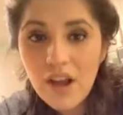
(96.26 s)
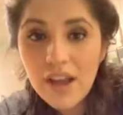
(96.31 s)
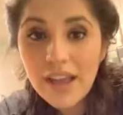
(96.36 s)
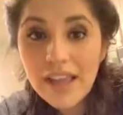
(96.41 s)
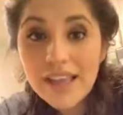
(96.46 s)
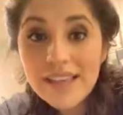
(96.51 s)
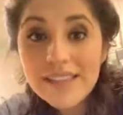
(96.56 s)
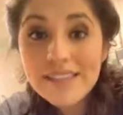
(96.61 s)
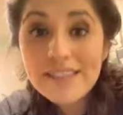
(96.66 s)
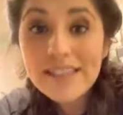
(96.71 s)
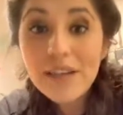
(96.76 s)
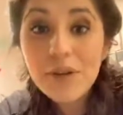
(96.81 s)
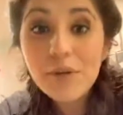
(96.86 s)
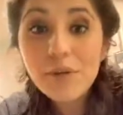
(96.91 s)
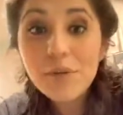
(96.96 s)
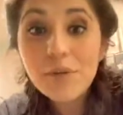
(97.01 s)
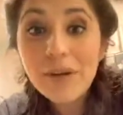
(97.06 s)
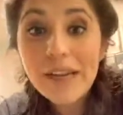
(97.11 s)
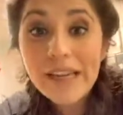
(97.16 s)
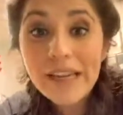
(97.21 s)
Is it
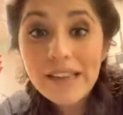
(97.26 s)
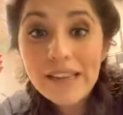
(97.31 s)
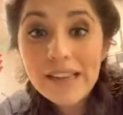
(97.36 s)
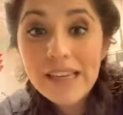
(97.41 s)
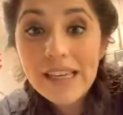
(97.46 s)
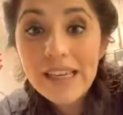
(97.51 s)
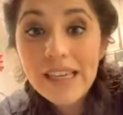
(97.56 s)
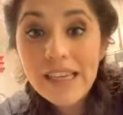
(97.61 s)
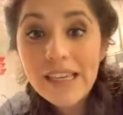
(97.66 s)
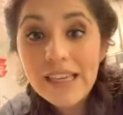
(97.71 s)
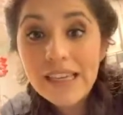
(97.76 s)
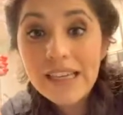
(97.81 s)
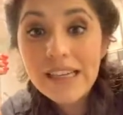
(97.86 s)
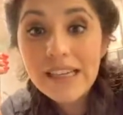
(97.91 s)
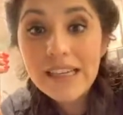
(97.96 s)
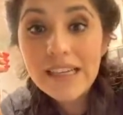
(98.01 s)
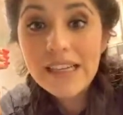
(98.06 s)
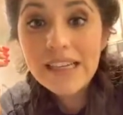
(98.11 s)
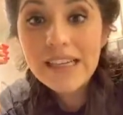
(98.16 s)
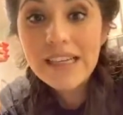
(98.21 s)
really?
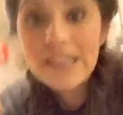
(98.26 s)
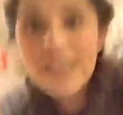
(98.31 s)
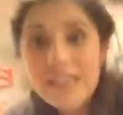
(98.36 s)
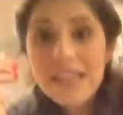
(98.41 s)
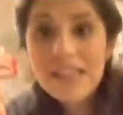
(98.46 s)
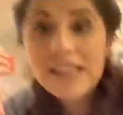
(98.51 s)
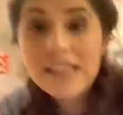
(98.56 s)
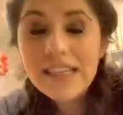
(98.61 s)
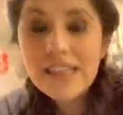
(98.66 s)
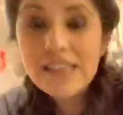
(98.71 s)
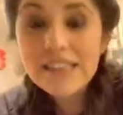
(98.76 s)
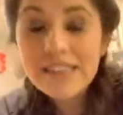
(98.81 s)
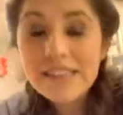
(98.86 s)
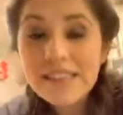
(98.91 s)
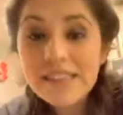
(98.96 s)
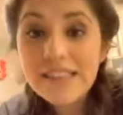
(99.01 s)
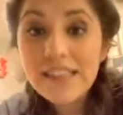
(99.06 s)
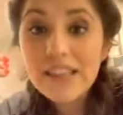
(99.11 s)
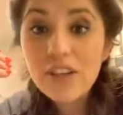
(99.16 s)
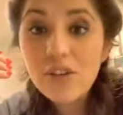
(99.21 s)
It's
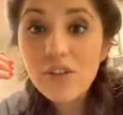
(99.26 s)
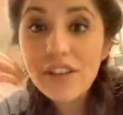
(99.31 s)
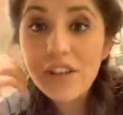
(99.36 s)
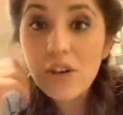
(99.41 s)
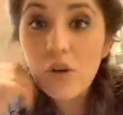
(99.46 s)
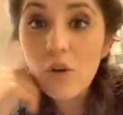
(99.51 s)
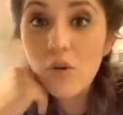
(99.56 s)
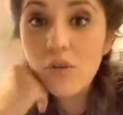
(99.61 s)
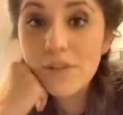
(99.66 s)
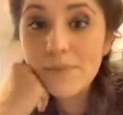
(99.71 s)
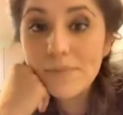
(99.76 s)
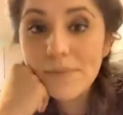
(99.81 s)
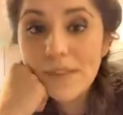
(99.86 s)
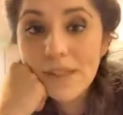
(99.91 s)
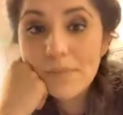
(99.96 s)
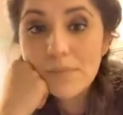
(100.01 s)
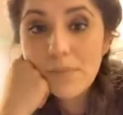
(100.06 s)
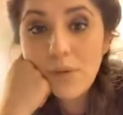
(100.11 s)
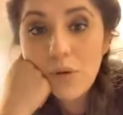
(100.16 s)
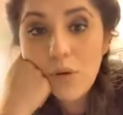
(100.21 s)
to kill the old
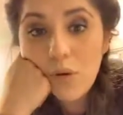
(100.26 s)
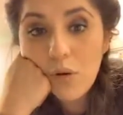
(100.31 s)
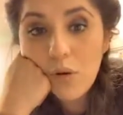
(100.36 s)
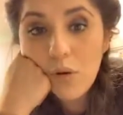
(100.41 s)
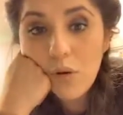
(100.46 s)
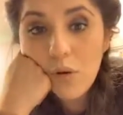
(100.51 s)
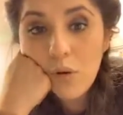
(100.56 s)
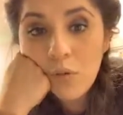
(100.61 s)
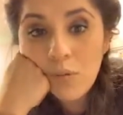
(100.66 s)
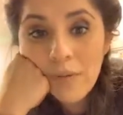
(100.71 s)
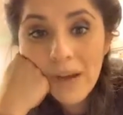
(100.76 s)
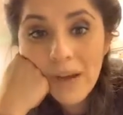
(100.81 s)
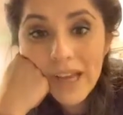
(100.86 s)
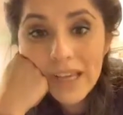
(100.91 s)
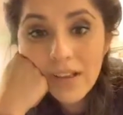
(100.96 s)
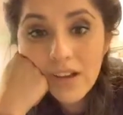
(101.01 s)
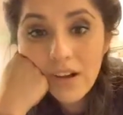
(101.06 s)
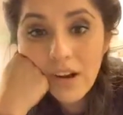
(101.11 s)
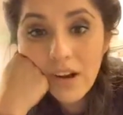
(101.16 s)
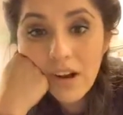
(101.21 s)
people. Oh my
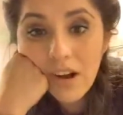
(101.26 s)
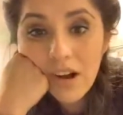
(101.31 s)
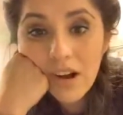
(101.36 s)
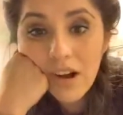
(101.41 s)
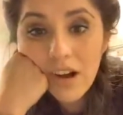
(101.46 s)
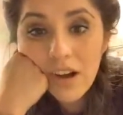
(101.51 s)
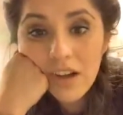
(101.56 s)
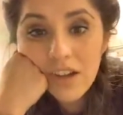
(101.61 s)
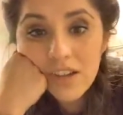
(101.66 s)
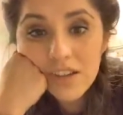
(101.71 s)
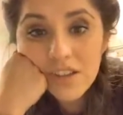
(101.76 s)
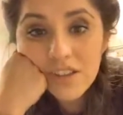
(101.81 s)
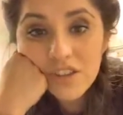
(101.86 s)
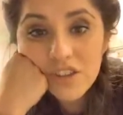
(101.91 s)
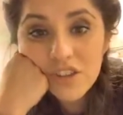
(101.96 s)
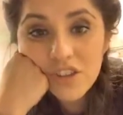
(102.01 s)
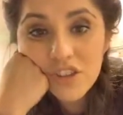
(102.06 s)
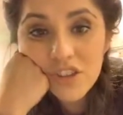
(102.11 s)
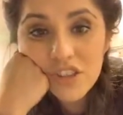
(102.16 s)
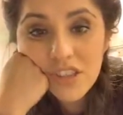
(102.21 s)

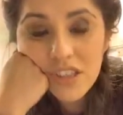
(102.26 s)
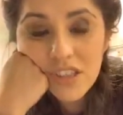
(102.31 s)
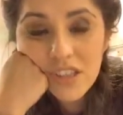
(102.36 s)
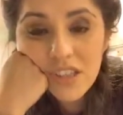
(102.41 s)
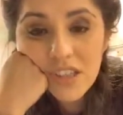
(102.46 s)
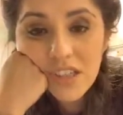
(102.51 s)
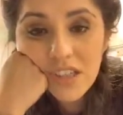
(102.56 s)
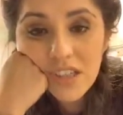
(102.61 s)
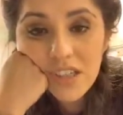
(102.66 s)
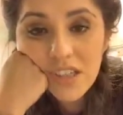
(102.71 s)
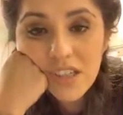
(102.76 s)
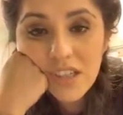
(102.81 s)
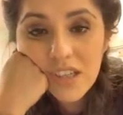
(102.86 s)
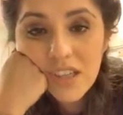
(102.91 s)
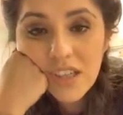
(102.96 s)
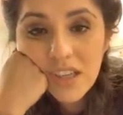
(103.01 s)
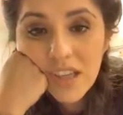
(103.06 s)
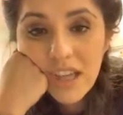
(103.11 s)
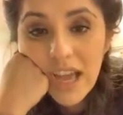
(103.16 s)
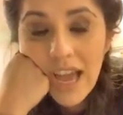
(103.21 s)
gosh.
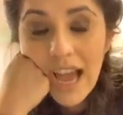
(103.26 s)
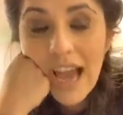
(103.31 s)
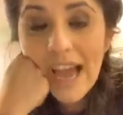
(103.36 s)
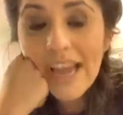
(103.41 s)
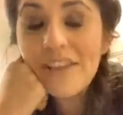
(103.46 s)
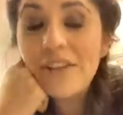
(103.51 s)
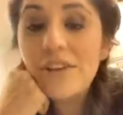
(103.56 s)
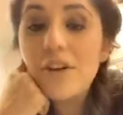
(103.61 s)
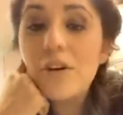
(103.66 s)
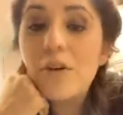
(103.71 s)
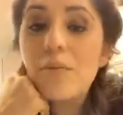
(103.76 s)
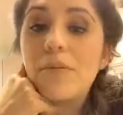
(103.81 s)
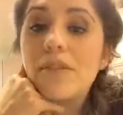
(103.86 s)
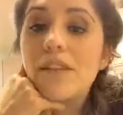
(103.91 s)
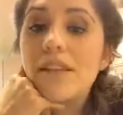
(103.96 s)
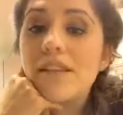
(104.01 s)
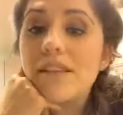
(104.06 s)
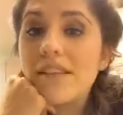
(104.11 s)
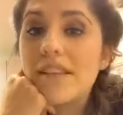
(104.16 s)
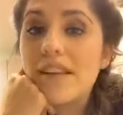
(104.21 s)
I know, but
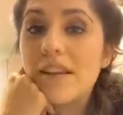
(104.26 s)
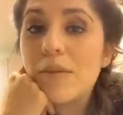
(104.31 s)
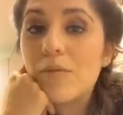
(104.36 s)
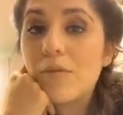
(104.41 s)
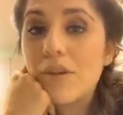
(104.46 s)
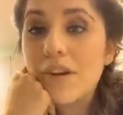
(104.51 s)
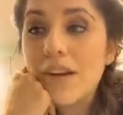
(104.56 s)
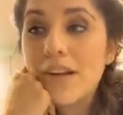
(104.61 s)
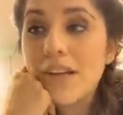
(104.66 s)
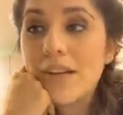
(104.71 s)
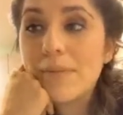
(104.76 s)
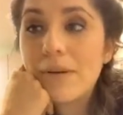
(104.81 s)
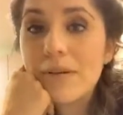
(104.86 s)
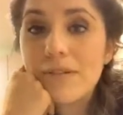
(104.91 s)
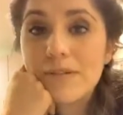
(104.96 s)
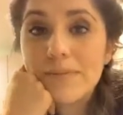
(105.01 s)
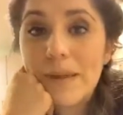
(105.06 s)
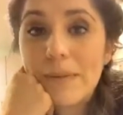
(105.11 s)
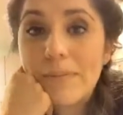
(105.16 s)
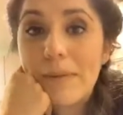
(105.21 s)
the thing that I'm worried about
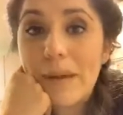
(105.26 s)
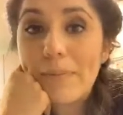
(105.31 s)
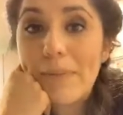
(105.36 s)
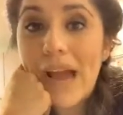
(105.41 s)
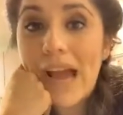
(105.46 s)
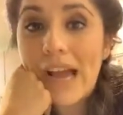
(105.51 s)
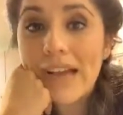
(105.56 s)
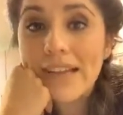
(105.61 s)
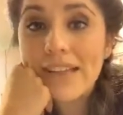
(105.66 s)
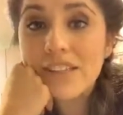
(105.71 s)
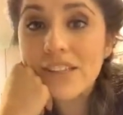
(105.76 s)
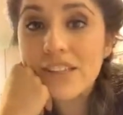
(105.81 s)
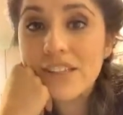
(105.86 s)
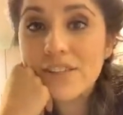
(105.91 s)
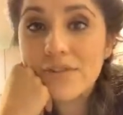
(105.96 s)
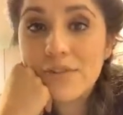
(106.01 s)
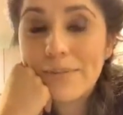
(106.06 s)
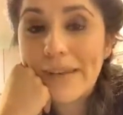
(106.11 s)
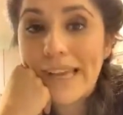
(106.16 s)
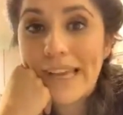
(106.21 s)
is like my packages
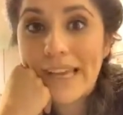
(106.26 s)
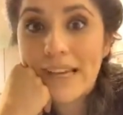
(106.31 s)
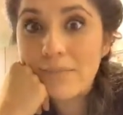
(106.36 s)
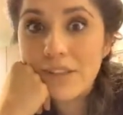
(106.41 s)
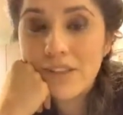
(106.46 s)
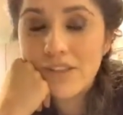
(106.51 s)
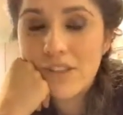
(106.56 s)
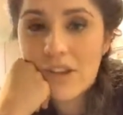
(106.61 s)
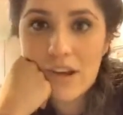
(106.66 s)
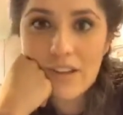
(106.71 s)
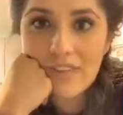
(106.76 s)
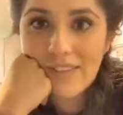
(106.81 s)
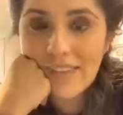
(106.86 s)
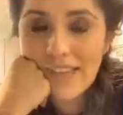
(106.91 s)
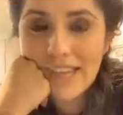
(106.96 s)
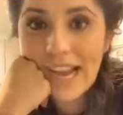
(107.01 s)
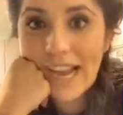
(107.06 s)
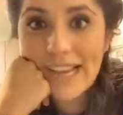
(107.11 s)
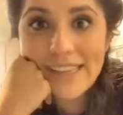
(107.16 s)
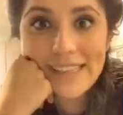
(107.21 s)
from Amazon.
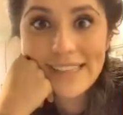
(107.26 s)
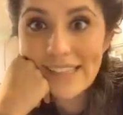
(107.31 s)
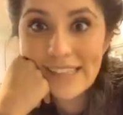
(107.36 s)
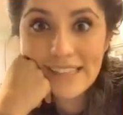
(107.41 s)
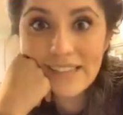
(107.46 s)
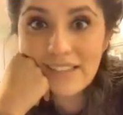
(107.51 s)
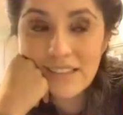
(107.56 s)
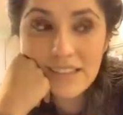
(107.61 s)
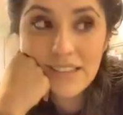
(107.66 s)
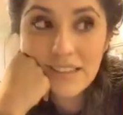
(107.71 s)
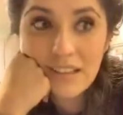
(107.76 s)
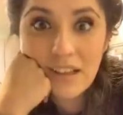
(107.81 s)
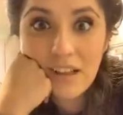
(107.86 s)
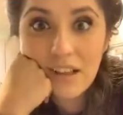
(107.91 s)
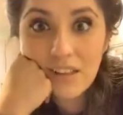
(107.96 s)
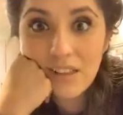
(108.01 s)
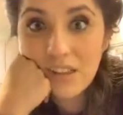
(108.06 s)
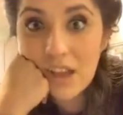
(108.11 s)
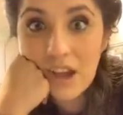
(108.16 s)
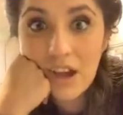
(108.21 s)
Like, I need,
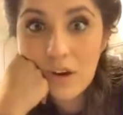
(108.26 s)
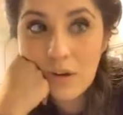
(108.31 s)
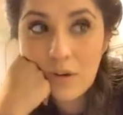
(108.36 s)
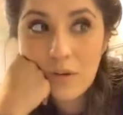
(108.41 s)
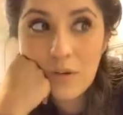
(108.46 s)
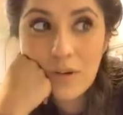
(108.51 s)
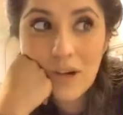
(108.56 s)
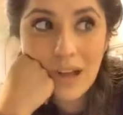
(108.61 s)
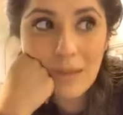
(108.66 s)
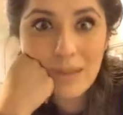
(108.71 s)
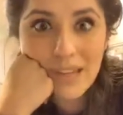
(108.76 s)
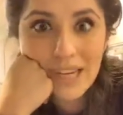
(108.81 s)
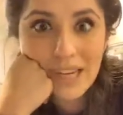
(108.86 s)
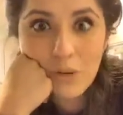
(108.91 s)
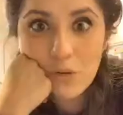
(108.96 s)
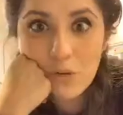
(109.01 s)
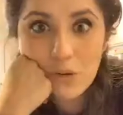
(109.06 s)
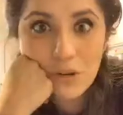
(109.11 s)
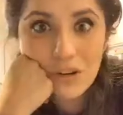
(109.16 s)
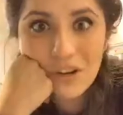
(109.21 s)
hello? I mean, I
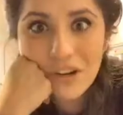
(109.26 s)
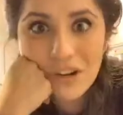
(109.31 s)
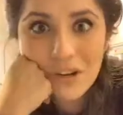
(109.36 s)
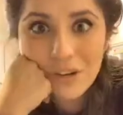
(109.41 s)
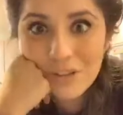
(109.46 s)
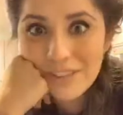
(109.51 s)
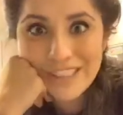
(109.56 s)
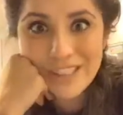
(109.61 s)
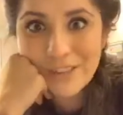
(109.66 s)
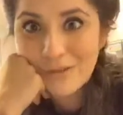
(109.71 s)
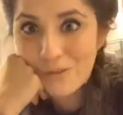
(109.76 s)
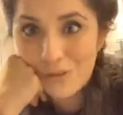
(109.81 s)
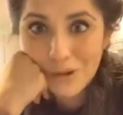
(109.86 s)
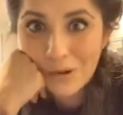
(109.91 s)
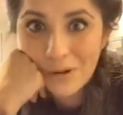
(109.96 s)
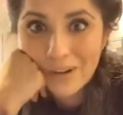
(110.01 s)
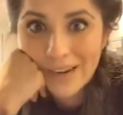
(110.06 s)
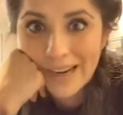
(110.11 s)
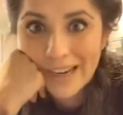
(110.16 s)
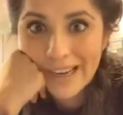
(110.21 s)
ordered a new
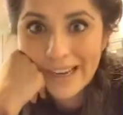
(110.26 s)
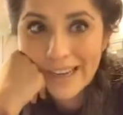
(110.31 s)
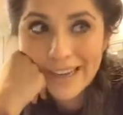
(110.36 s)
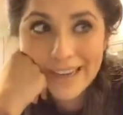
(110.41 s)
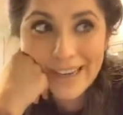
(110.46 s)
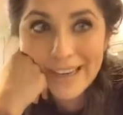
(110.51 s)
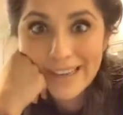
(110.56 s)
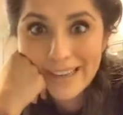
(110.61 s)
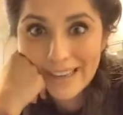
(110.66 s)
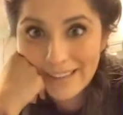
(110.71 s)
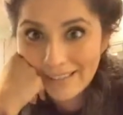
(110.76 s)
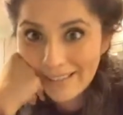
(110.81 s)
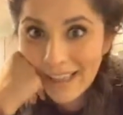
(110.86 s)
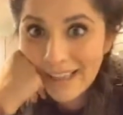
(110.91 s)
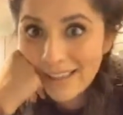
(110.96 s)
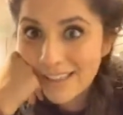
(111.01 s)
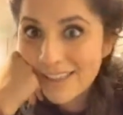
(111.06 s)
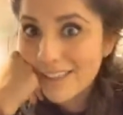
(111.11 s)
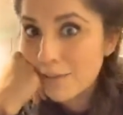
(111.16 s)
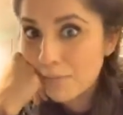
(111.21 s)
deodorant and I need that
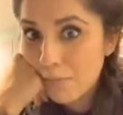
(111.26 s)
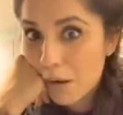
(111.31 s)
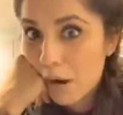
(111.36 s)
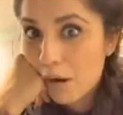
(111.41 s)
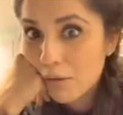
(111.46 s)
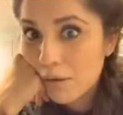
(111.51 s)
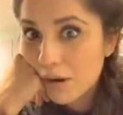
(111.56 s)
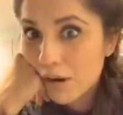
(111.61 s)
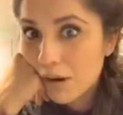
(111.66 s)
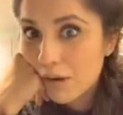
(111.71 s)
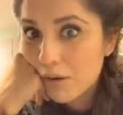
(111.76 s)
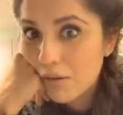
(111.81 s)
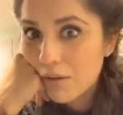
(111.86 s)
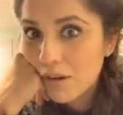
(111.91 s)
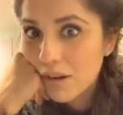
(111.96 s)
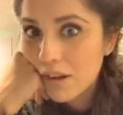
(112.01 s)
like tomorrow.